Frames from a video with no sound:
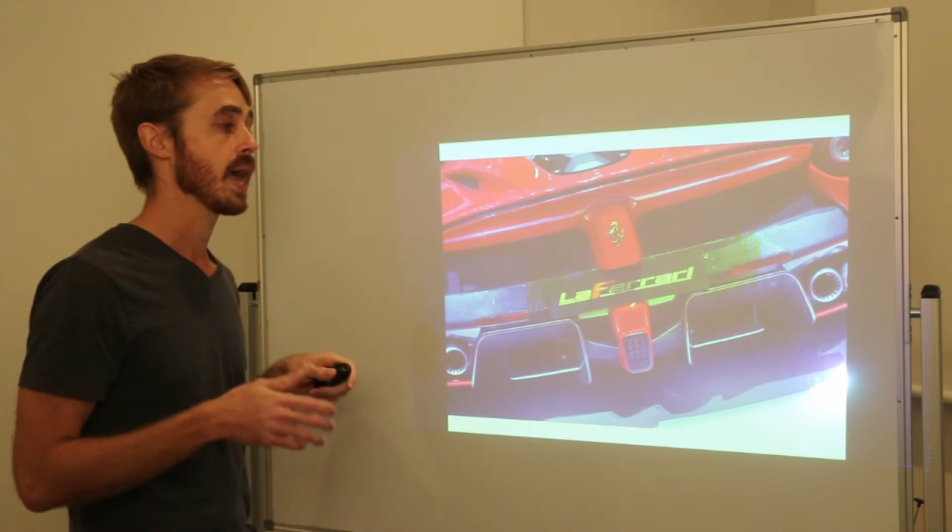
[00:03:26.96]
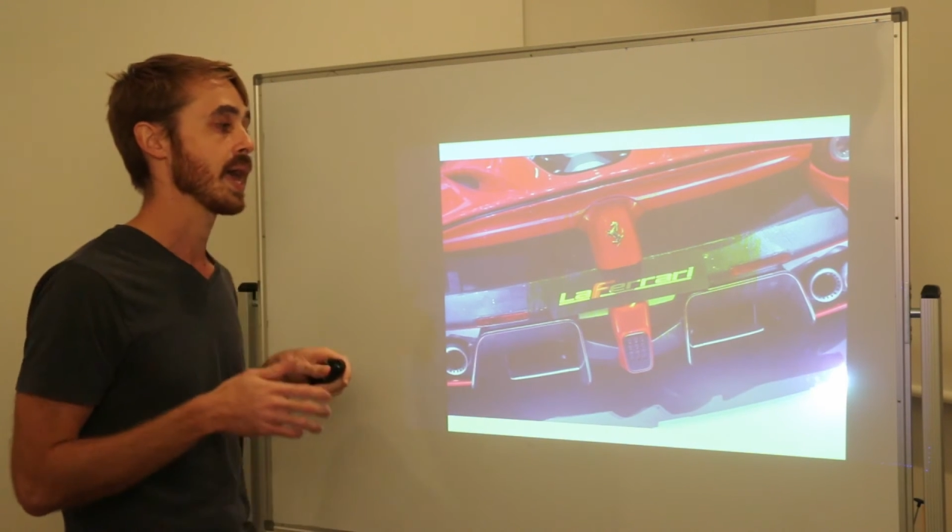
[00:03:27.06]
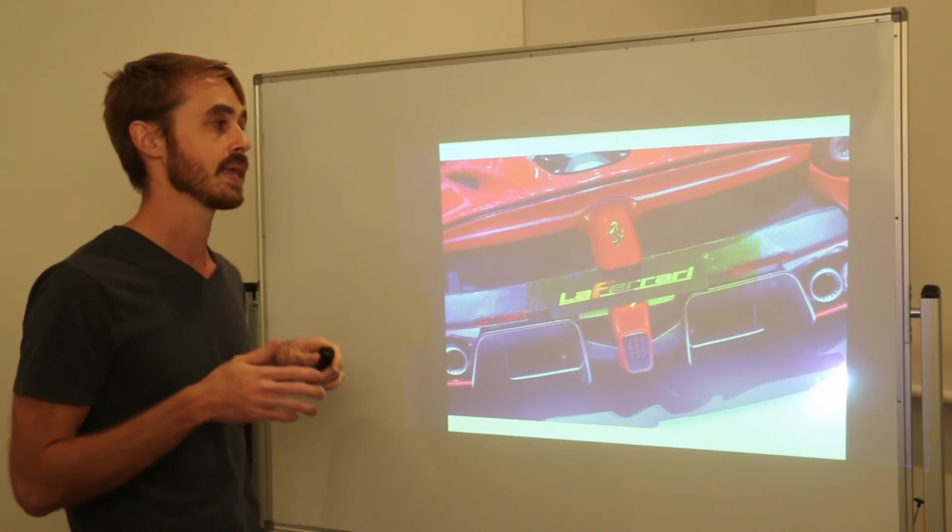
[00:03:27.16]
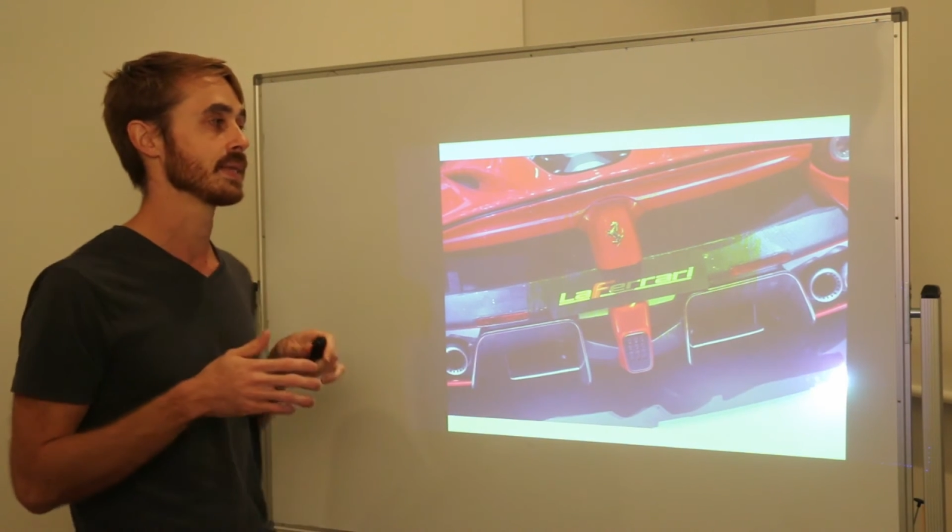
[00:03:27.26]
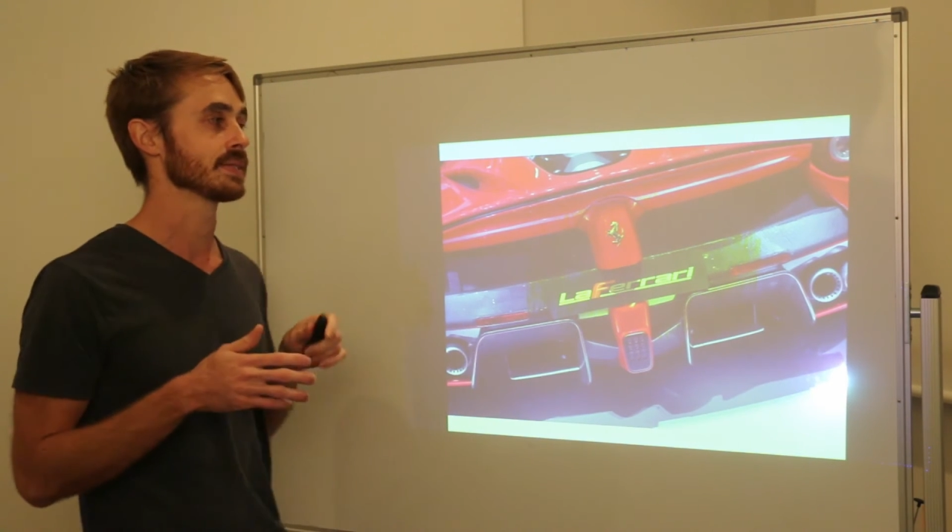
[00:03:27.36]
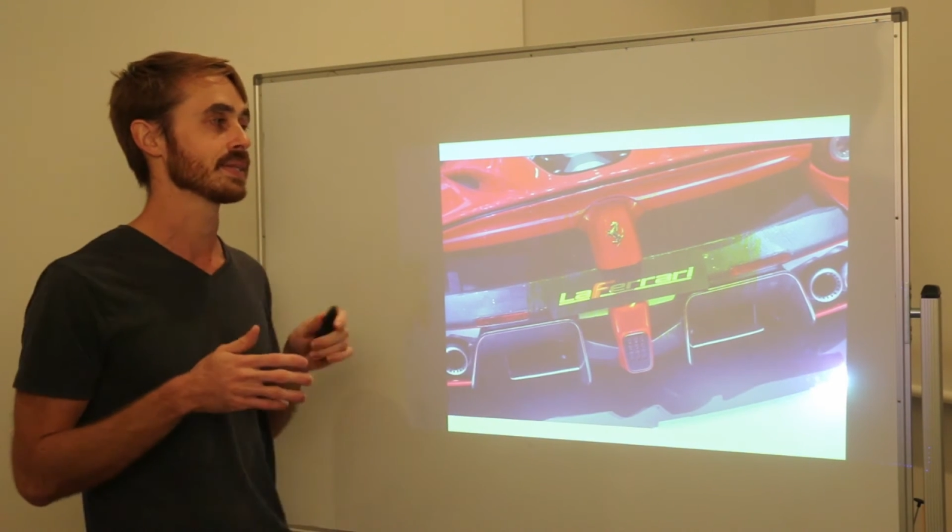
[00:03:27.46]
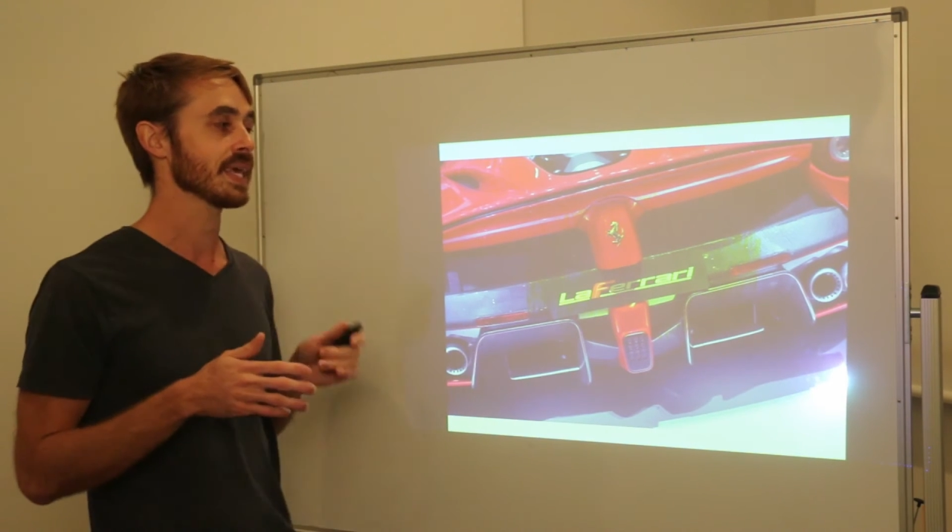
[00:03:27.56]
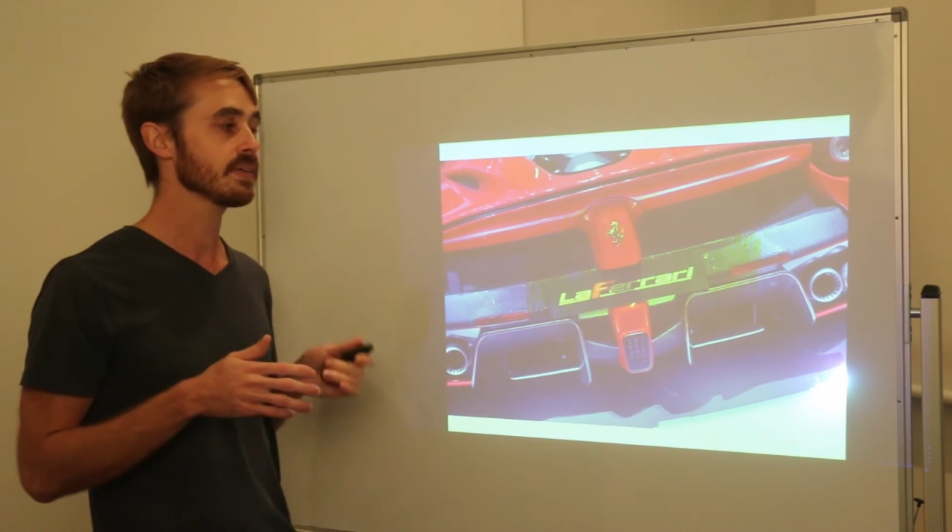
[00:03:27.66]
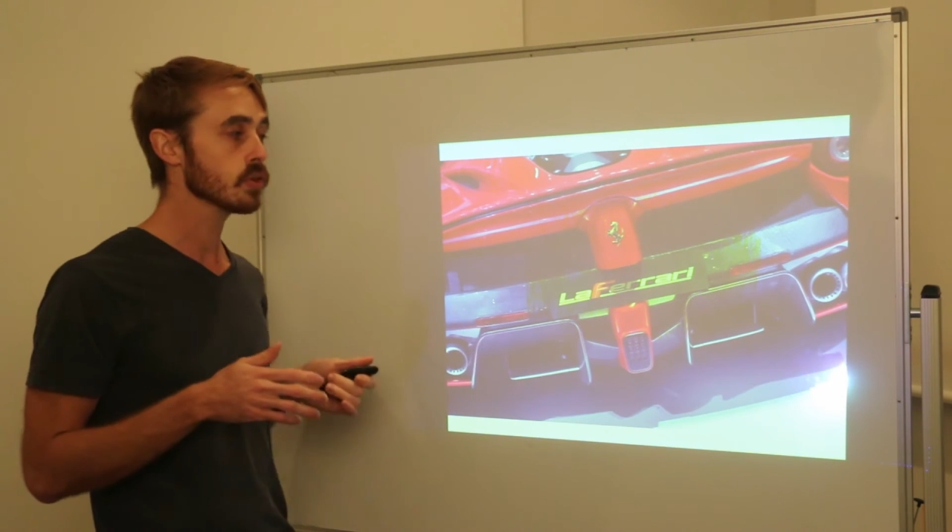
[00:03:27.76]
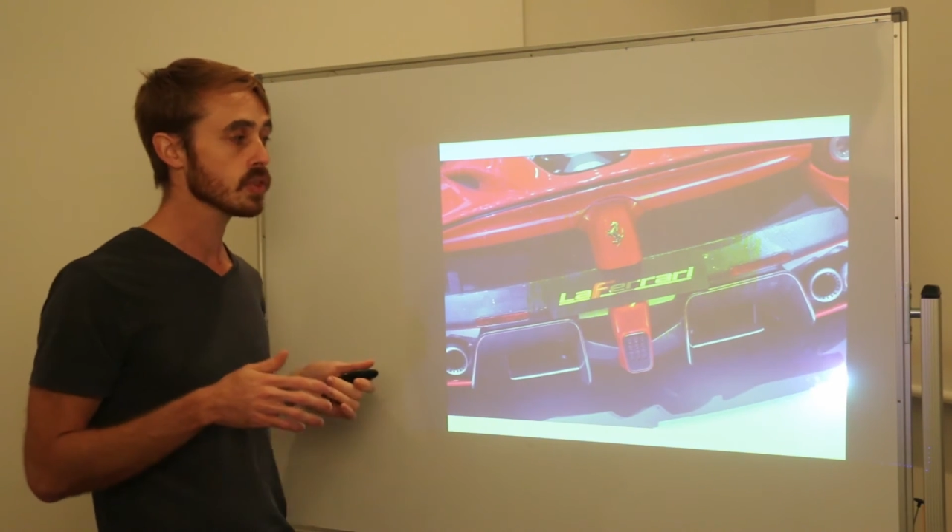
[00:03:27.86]
And
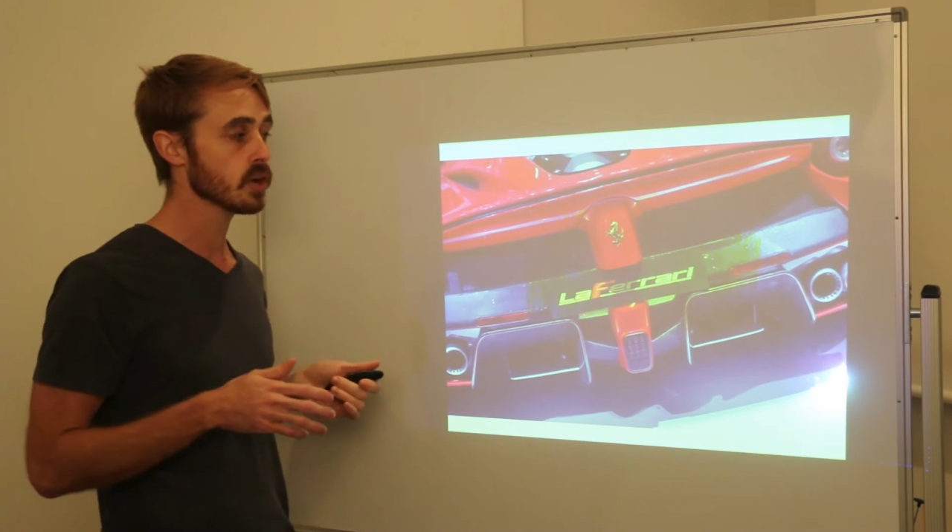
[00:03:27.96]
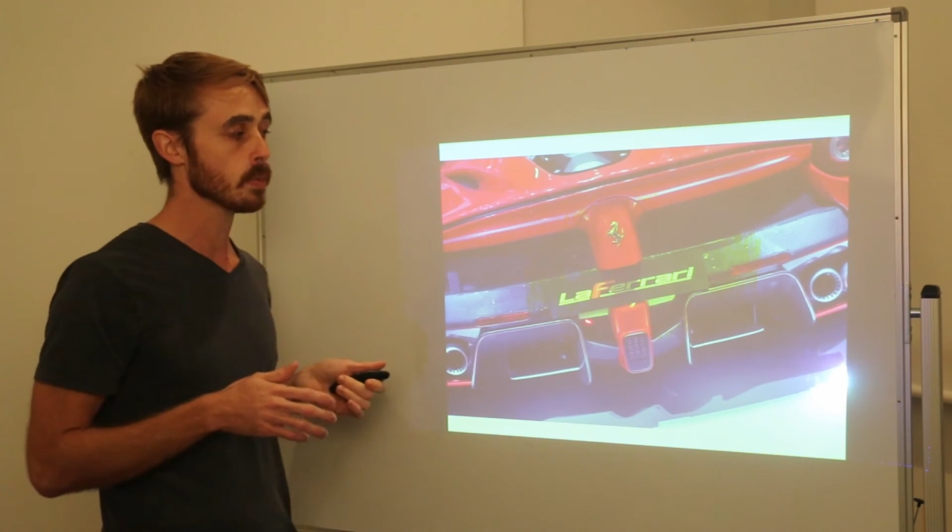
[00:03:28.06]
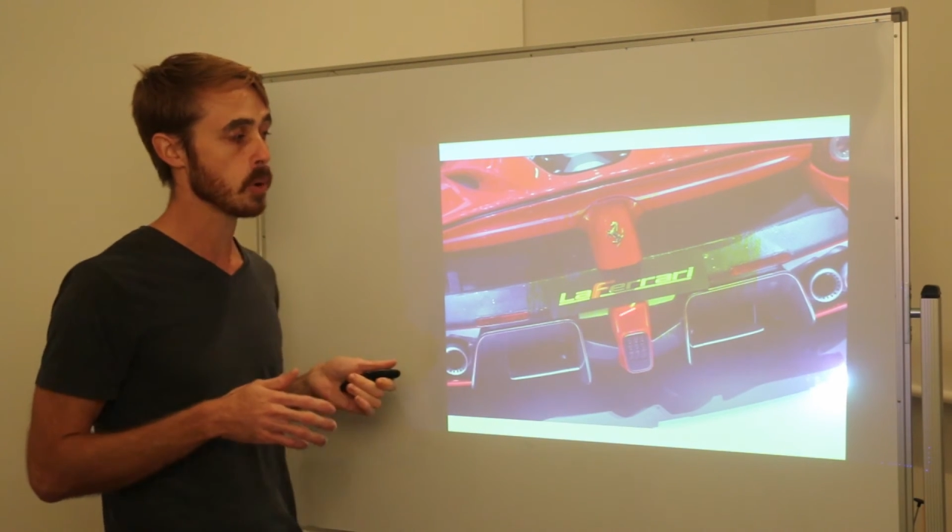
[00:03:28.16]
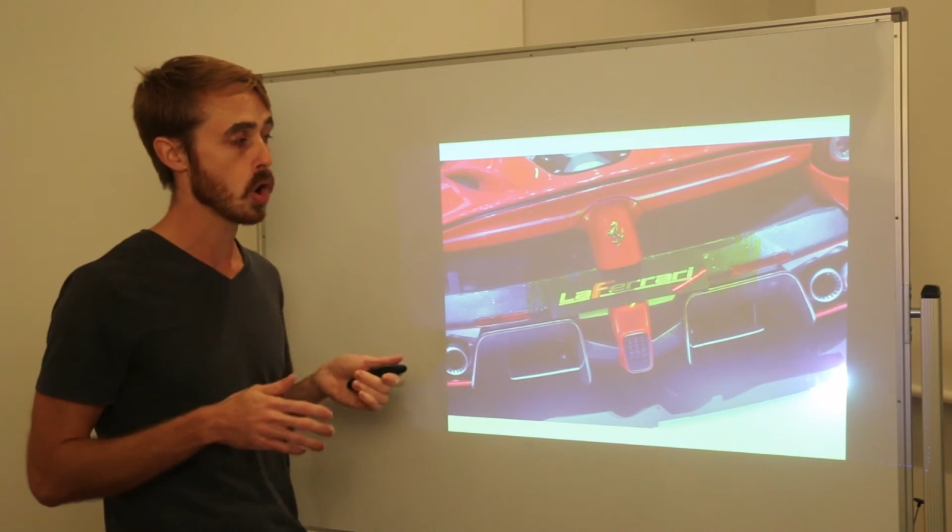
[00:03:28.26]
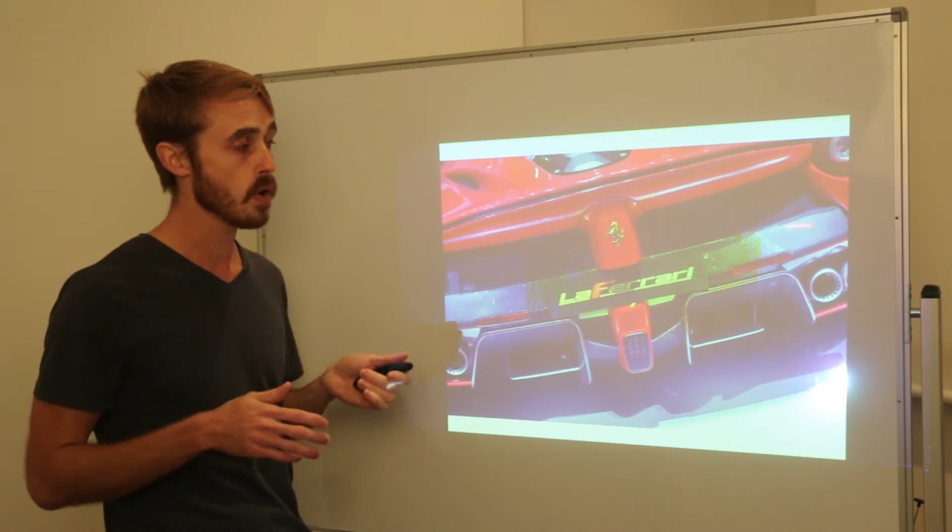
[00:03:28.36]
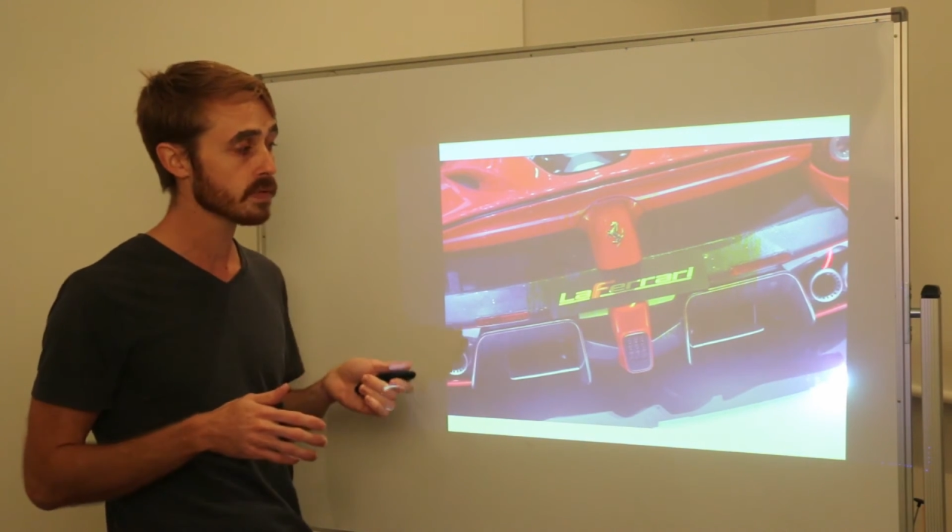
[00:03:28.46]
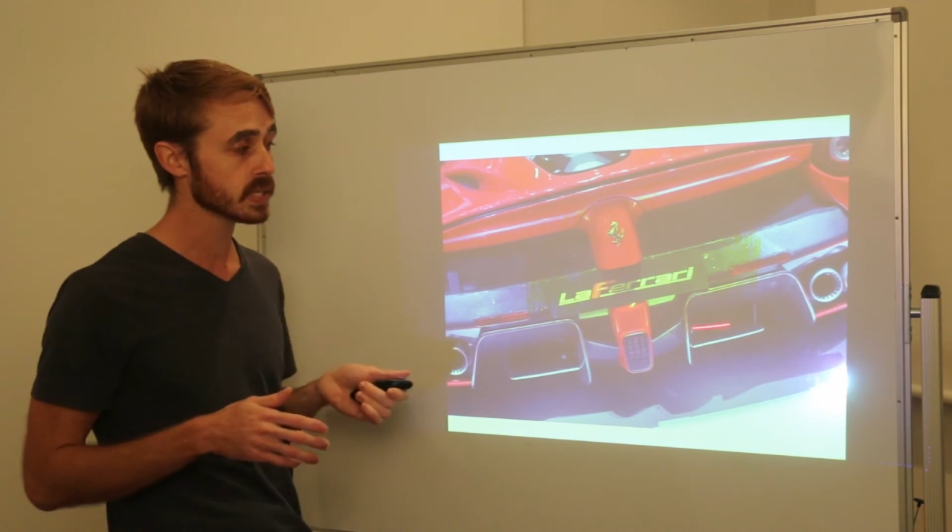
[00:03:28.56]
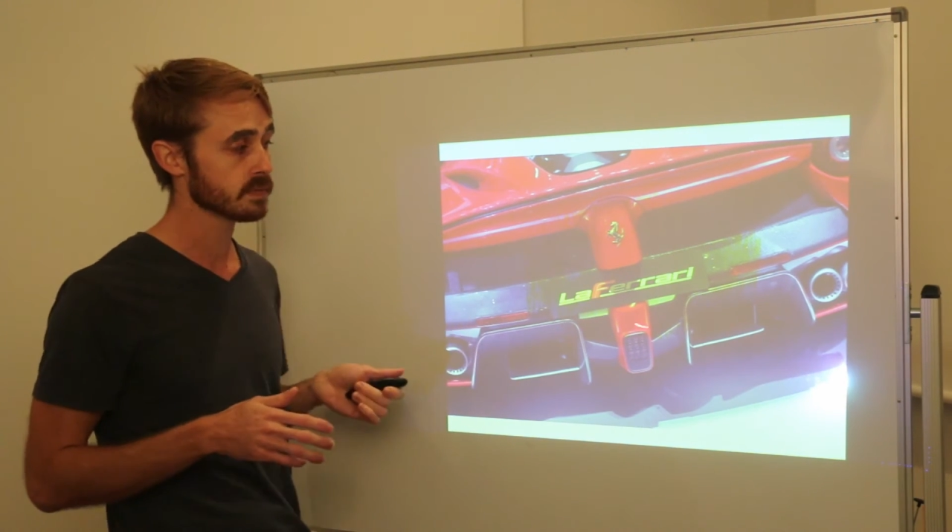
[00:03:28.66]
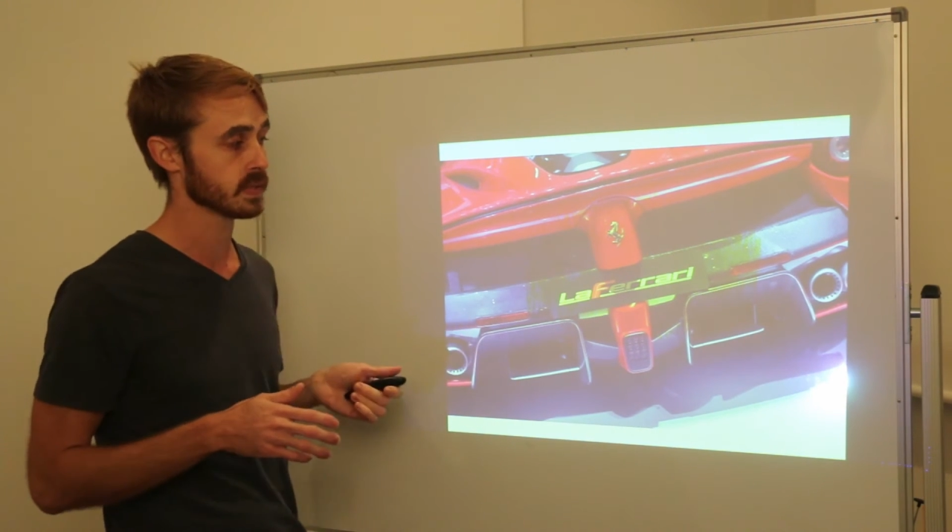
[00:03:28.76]
even though they're not perfectly